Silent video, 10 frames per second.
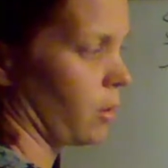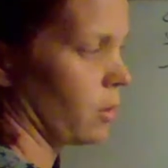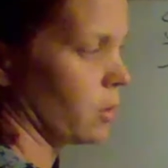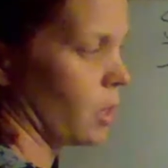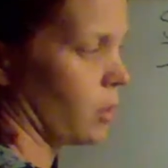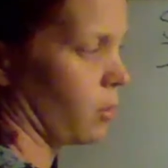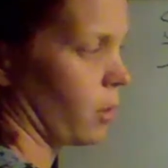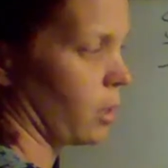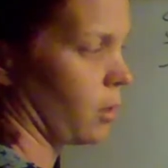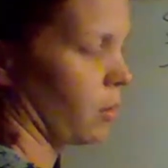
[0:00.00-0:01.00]
out this angle
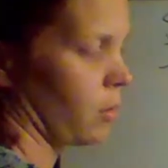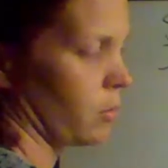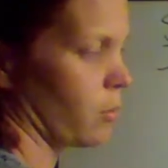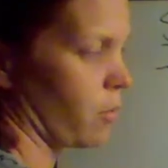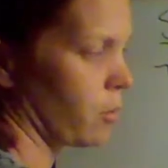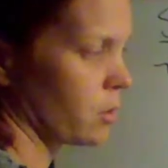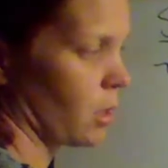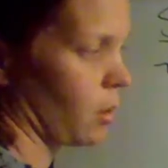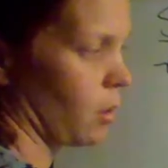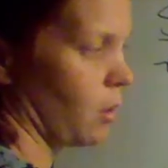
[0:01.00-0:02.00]
right here, this reference
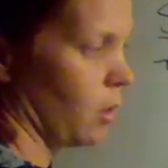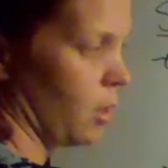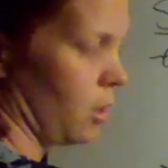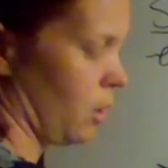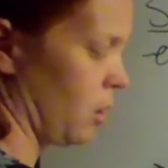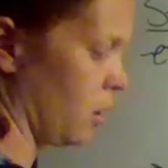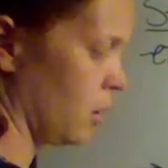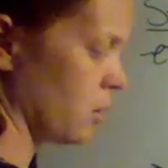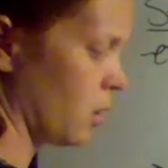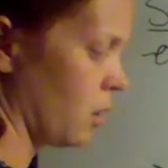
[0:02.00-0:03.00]
angle,
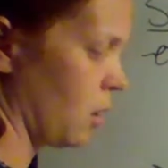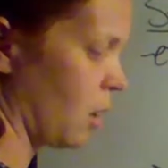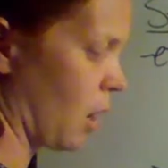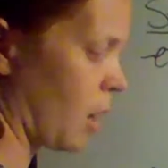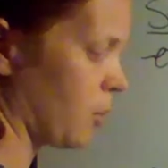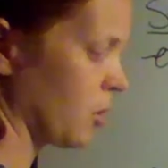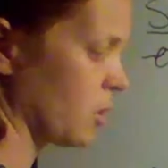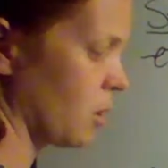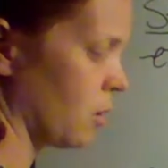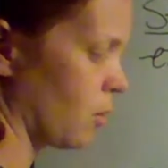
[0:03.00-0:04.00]
is
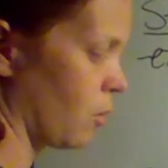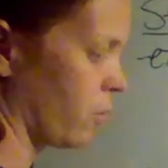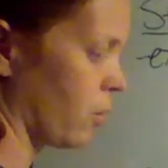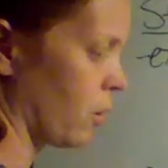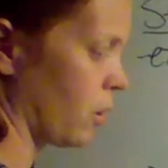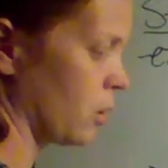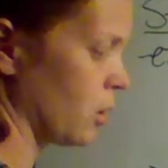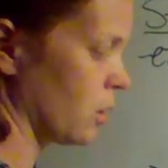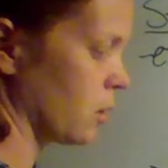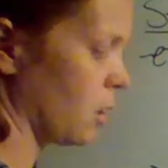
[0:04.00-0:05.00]
opposite over
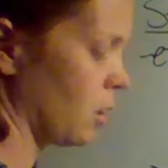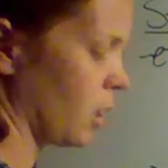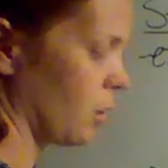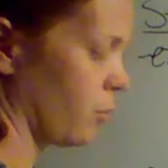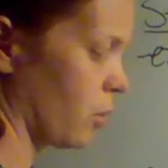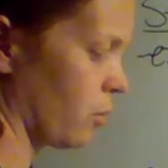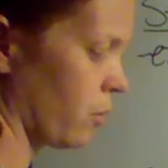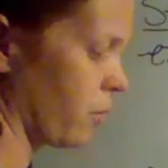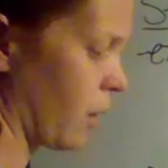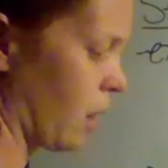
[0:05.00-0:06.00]
adjacent, negative 1 over
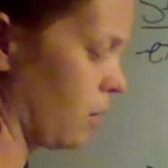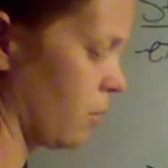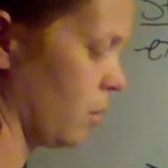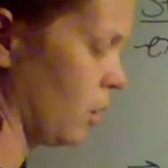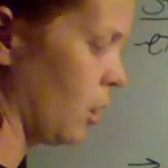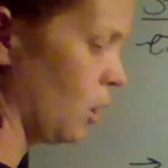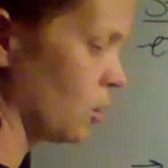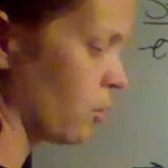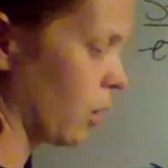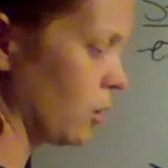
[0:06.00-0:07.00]
5.
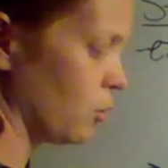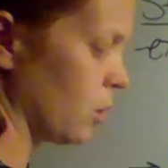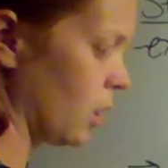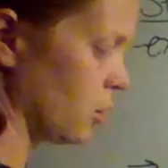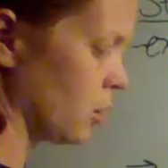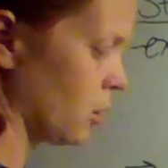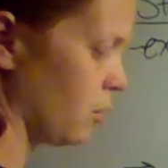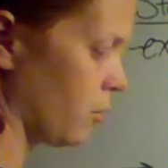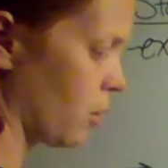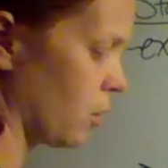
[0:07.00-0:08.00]
So when I do tangent
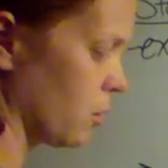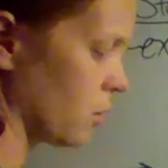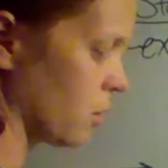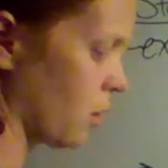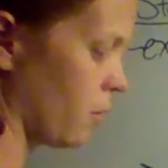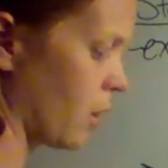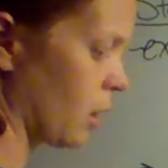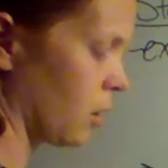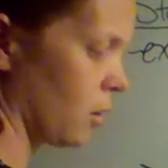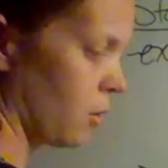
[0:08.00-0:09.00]
inverse of
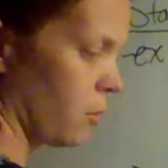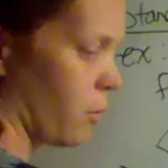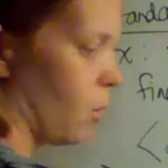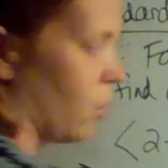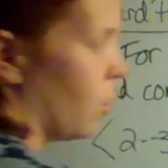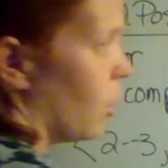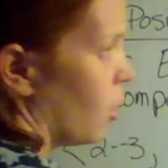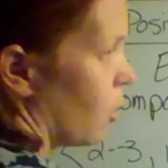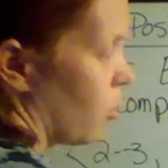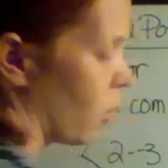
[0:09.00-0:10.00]
negative
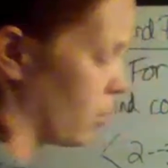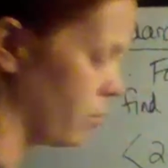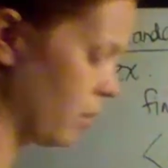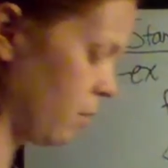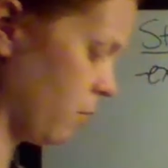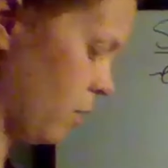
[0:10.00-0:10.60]
1/5,